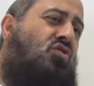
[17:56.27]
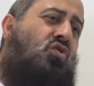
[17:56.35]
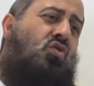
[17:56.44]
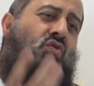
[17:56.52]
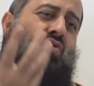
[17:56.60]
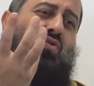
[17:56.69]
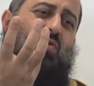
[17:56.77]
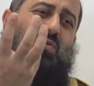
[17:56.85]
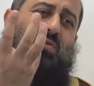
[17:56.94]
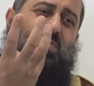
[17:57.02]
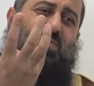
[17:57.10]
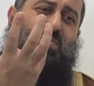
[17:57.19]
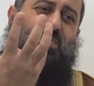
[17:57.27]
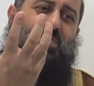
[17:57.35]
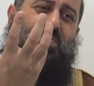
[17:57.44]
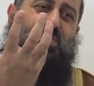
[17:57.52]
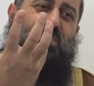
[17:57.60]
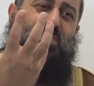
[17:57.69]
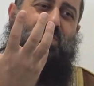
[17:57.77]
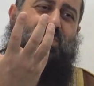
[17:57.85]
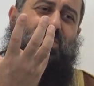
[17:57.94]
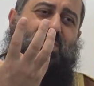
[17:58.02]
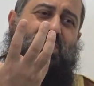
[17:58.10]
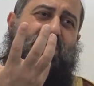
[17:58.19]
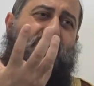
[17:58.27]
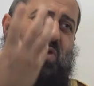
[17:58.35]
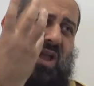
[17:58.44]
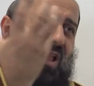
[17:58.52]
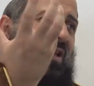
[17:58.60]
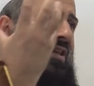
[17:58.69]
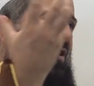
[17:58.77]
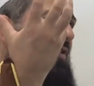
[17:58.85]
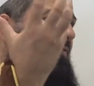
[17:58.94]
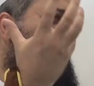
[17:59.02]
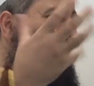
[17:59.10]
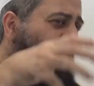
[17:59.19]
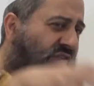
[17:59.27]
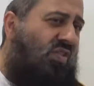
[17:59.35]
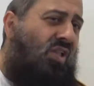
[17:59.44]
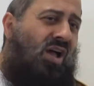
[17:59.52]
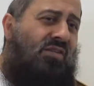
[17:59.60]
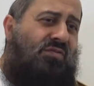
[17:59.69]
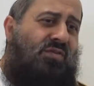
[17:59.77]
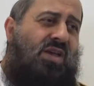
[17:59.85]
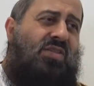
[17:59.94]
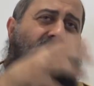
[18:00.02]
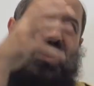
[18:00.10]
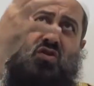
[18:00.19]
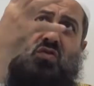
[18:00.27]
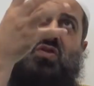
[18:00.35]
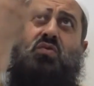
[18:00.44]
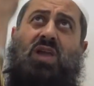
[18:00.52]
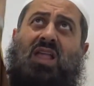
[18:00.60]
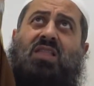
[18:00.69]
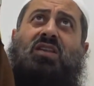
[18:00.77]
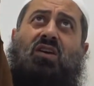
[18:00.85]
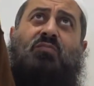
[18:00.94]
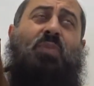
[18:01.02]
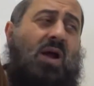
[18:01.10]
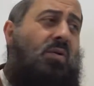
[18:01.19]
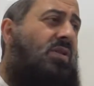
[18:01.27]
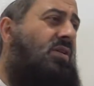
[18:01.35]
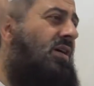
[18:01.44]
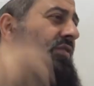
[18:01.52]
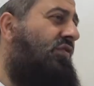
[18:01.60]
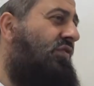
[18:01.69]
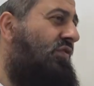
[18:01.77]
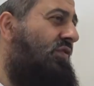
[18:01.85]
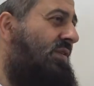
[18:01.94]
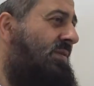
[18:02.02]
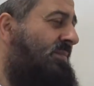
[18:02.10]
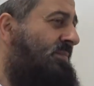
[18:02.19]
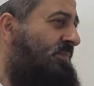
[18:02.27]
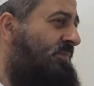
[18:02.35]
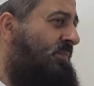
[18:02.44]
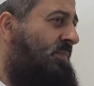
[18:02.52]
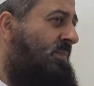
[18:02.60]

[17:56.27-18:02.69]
Because they knew the reality of this life. They knew the reality of paradise.